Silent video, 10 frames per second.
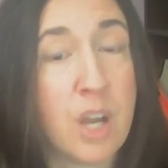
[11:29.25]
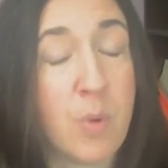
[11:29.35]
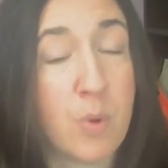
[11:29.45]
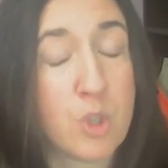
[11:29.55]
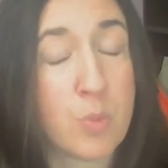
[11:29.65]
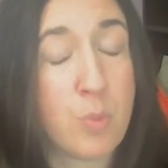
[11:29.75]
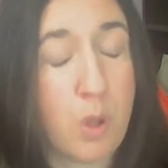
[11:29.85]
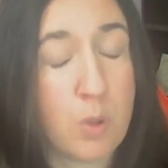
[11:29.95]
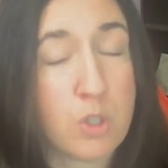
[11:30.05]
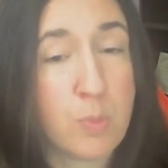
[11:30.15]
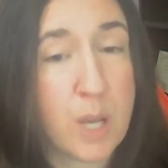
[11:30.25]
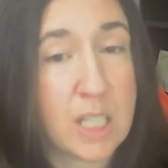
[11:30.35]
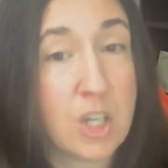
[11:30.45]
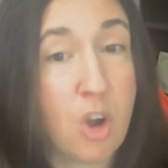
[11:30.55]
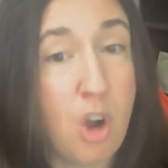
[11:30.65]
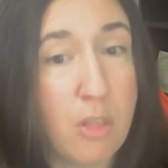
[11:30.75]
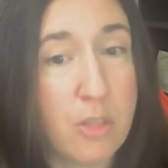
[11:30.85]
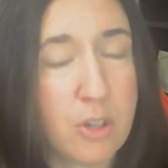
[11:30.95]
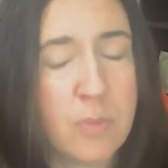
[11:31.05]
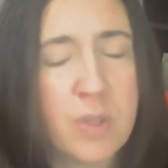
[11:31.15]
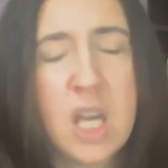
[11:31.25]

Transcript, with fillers: a well respected author.